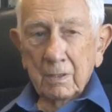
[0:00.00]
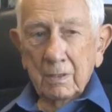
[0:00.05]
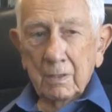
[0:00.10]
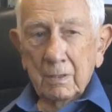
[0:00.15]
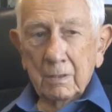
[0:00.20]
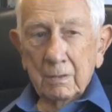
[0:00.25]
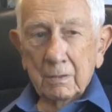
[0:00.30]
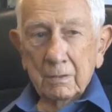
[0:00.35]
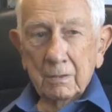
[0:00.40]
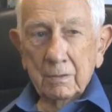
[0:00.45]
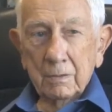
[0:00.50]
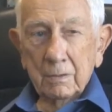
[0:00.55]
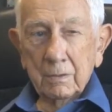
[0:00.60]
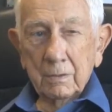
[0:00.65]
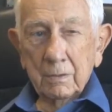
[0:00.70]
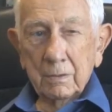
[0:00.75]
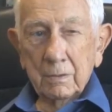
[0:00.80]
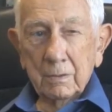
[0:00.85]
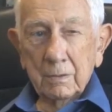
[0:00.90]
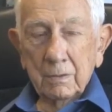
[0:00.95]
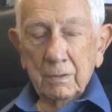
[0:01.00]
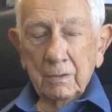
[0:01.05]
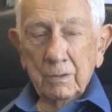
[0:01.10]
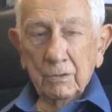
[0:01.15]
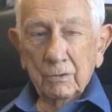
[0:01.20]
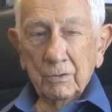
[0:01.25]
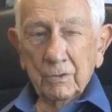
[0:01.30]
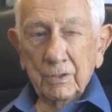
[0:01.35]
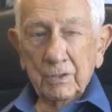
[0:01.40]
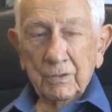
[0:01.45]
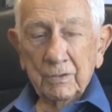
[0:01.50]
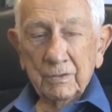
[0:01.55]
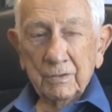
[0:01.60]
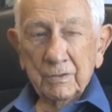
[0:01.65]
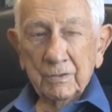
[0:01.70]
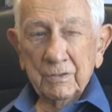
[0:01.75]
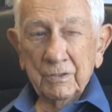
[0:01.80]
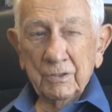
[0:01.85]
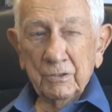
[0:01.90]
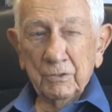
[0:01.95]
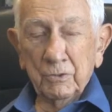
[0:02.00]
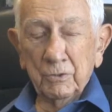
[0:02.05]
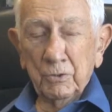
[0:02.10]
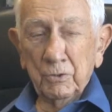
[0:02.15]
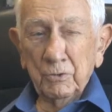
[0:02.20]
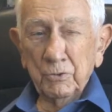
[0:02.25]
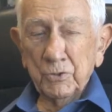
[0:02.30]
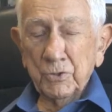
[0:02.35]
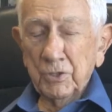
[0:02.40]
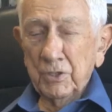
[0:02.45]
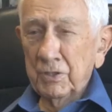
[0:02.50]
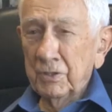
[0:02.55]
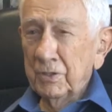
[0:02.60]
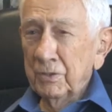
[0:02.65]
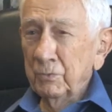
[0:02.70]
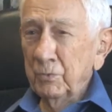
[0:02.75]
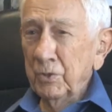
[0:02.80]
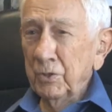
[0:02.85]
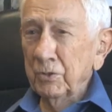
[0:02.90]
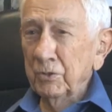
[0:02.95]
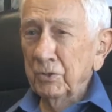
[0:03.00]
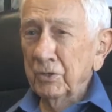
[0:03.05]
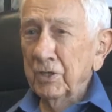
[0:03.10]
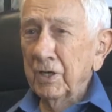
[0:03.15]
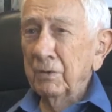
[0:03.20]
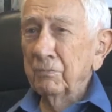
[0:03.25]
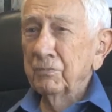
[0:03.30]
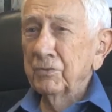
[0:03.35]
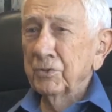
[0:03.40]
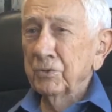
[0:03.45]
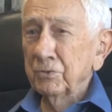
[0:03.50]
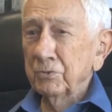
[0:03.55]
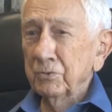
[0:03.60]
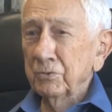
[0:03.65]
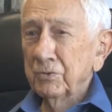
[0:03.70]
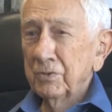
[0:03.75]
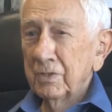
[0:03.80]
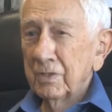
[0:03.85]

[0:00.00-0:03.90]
And the only conclusion we could come to